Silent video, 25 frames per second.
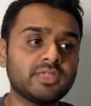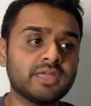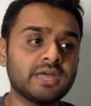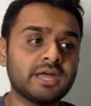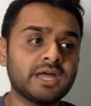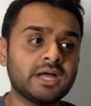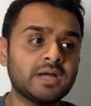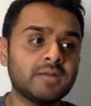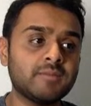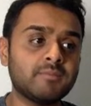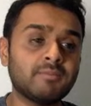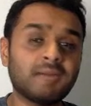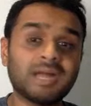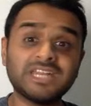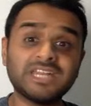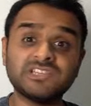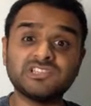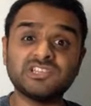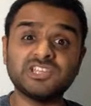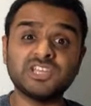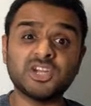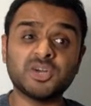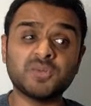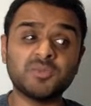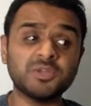managed
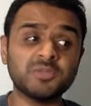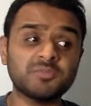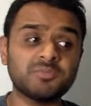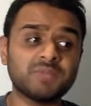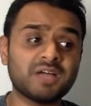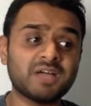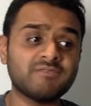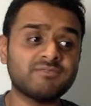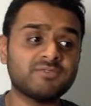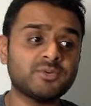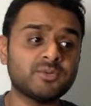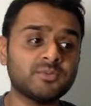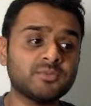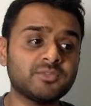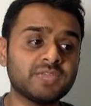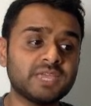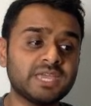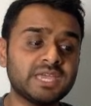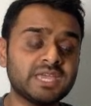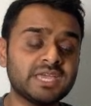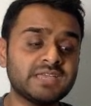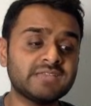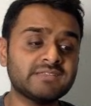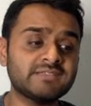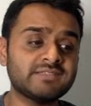e-commerce platforms
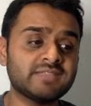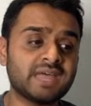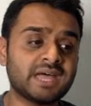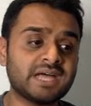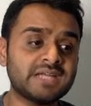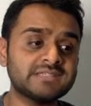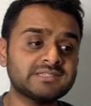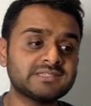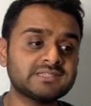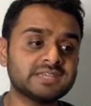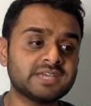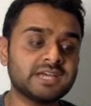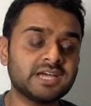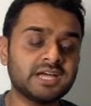is that